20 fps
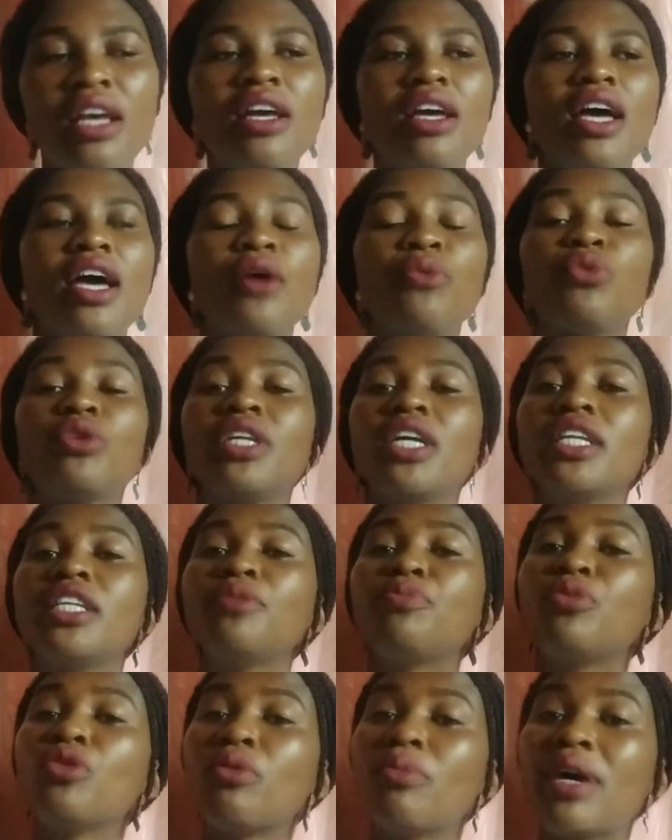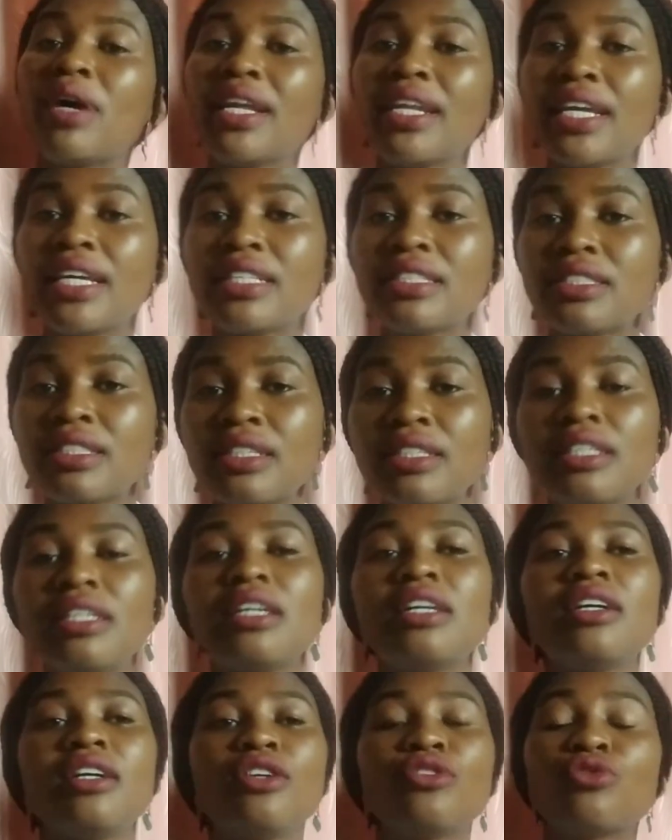And with the diploma nursing,
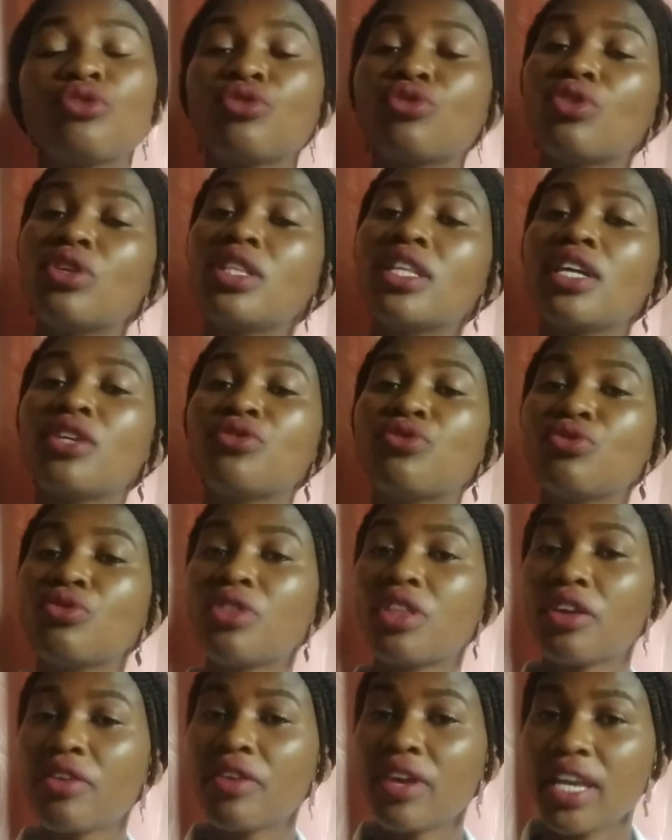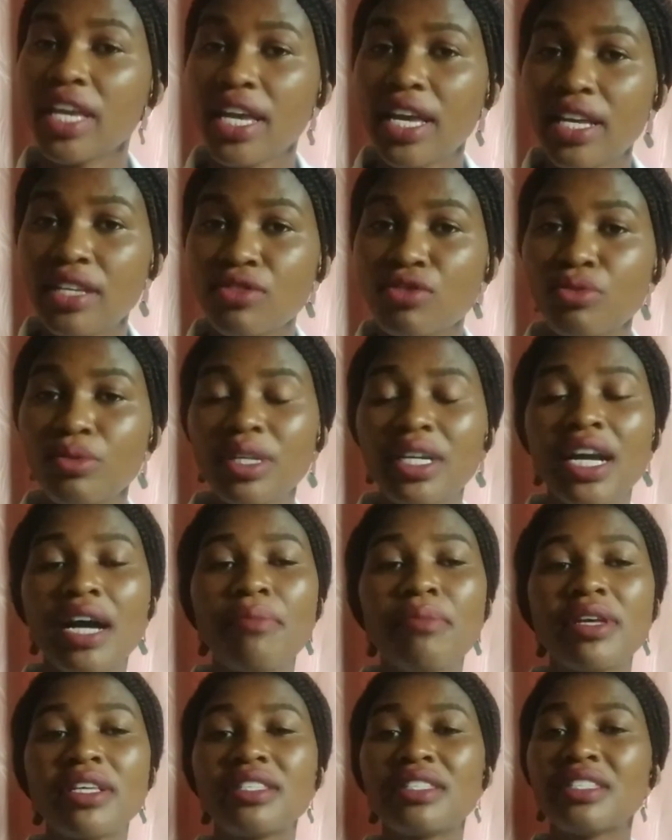it also takes you 3 years to become
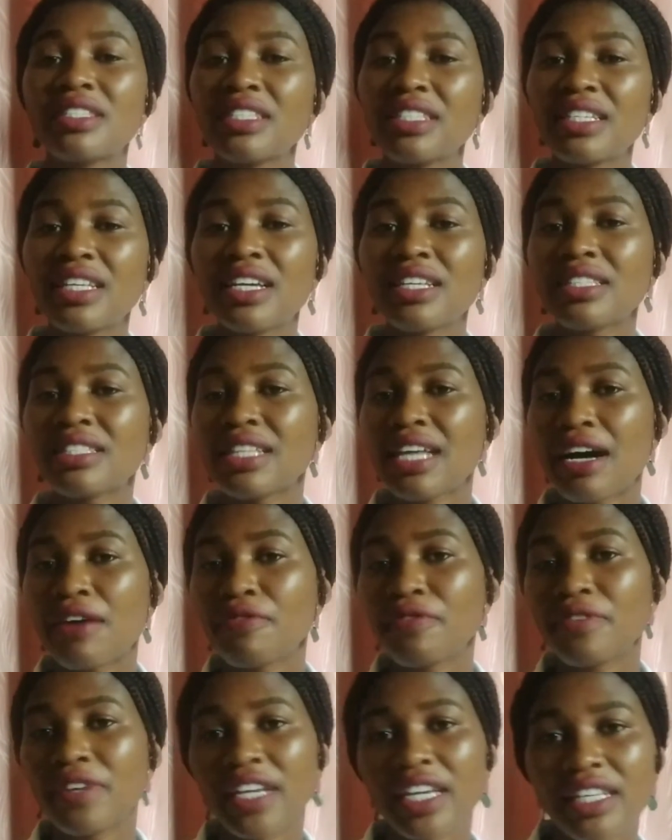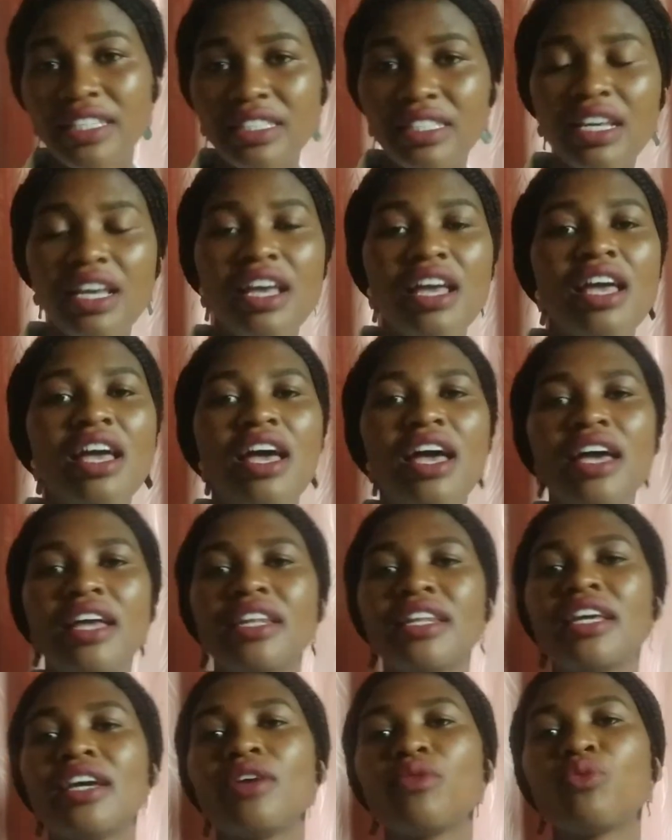a senior staff nurse.
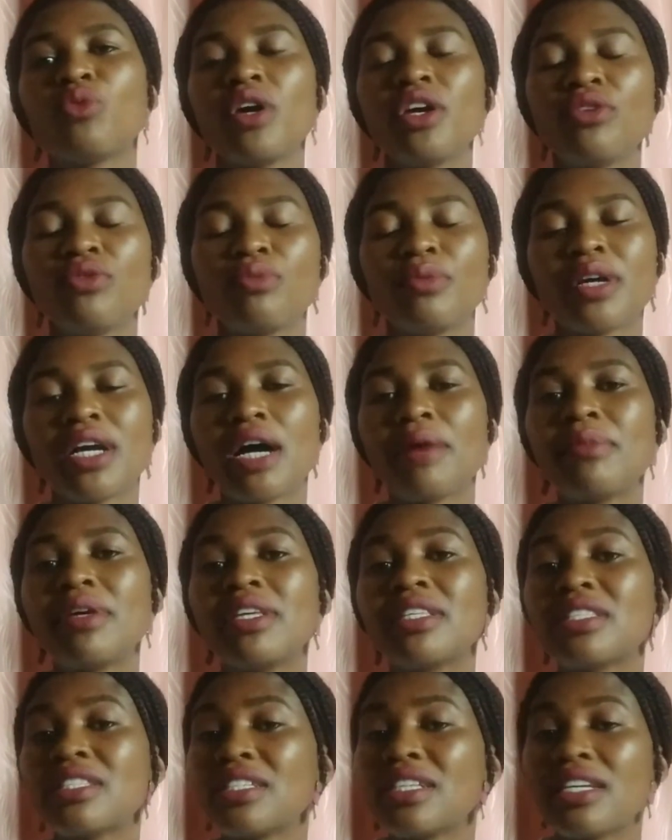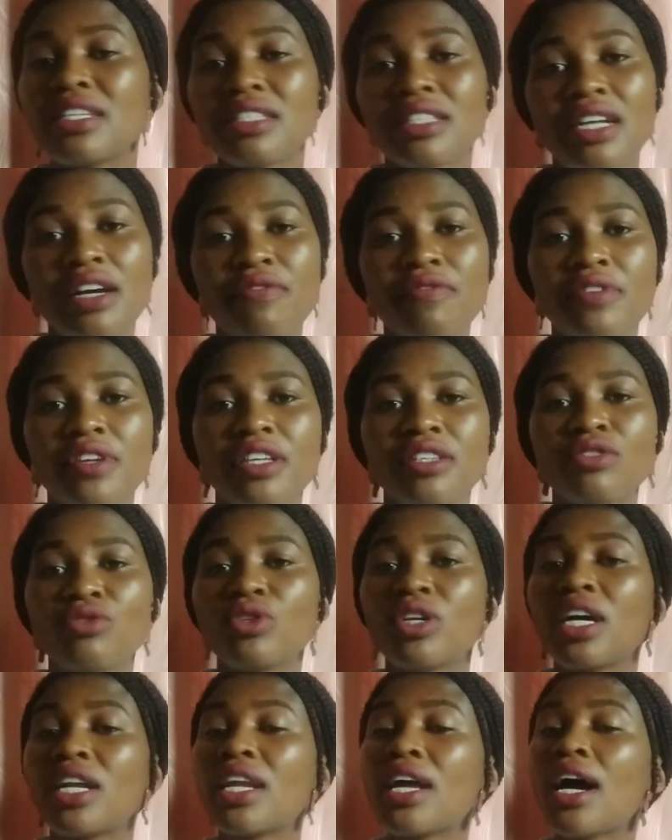And then when you become a senior staff nurse, you
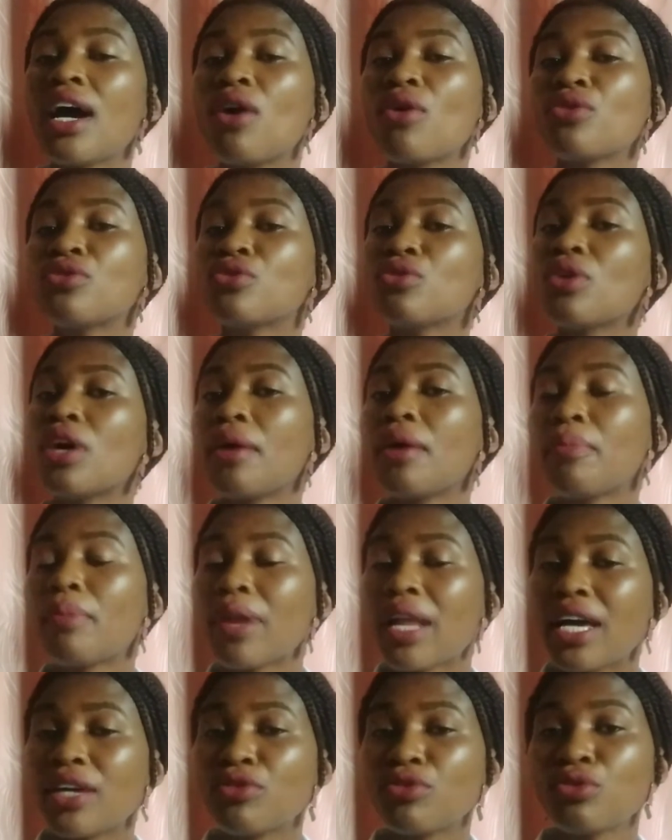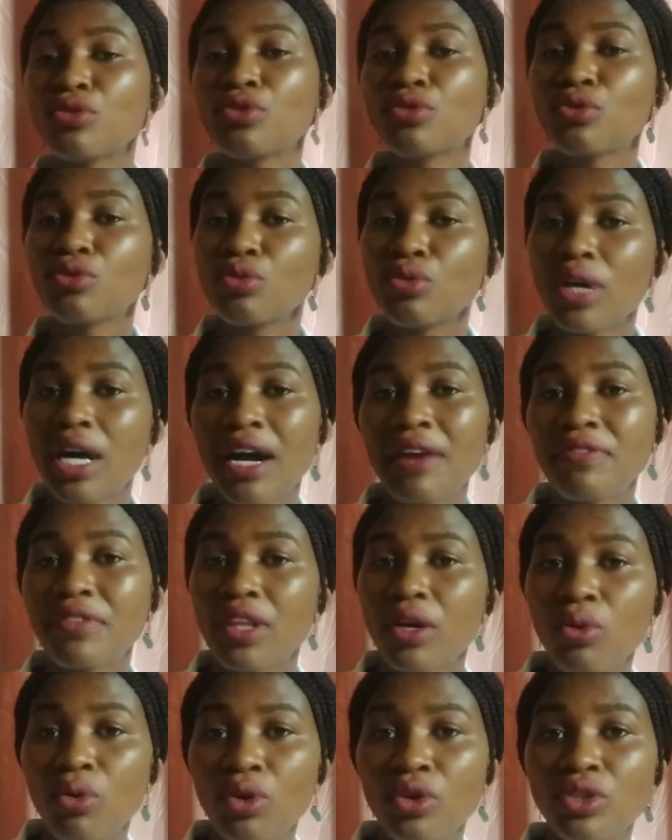can now also apply to school
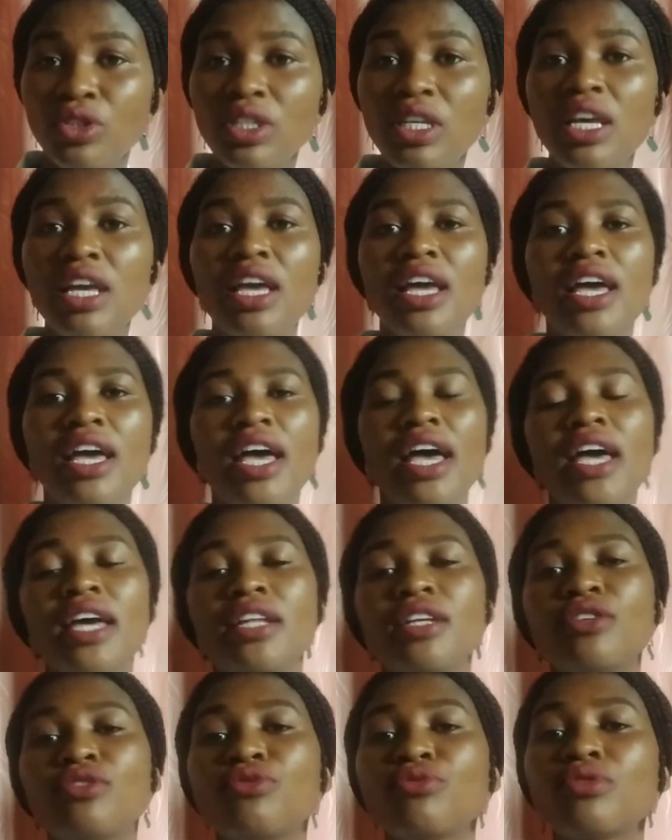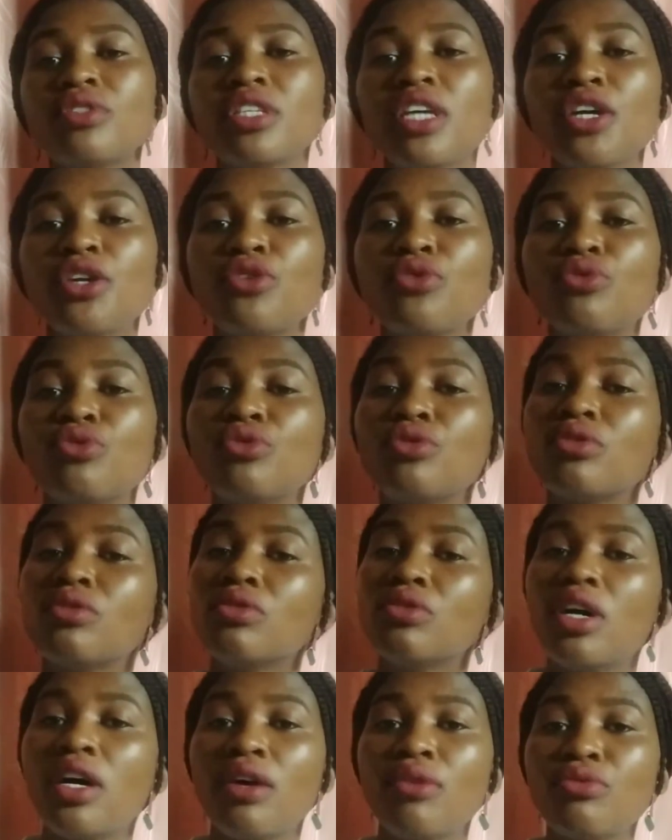afterwards, and it will take you
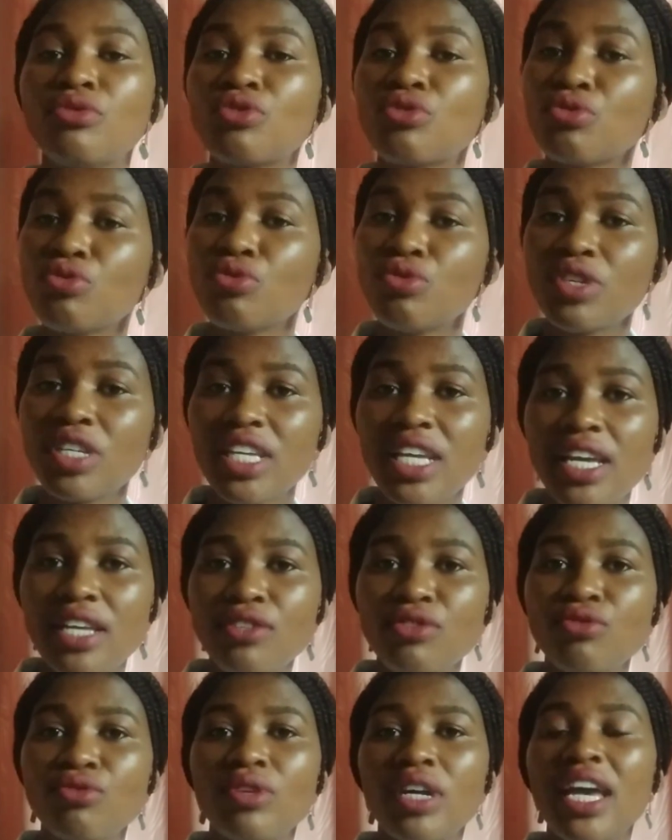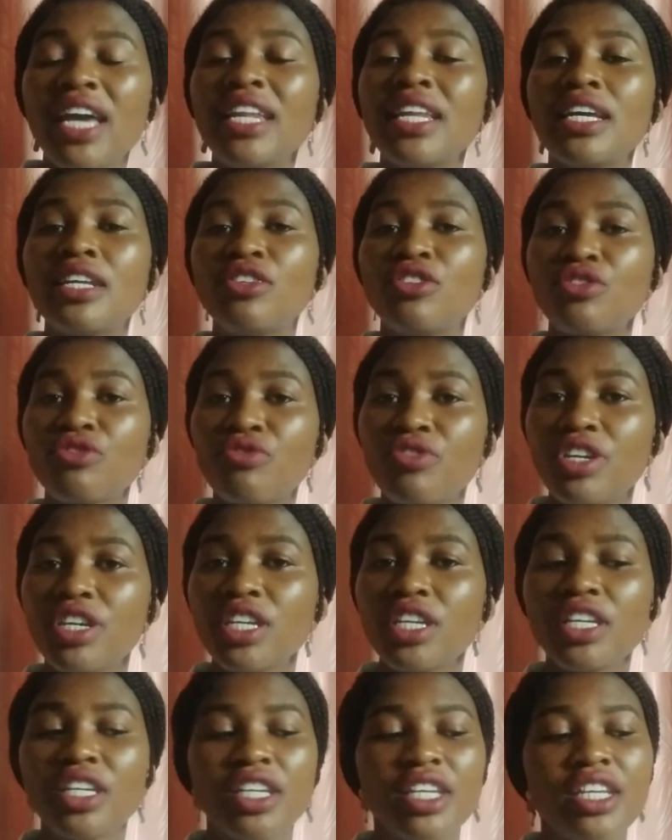2 years to earn a
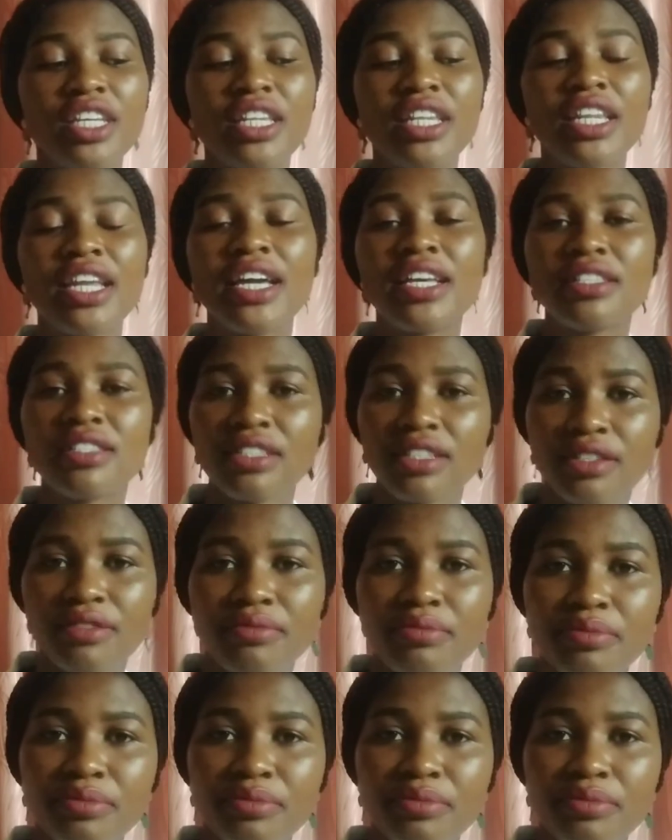degree in nursing.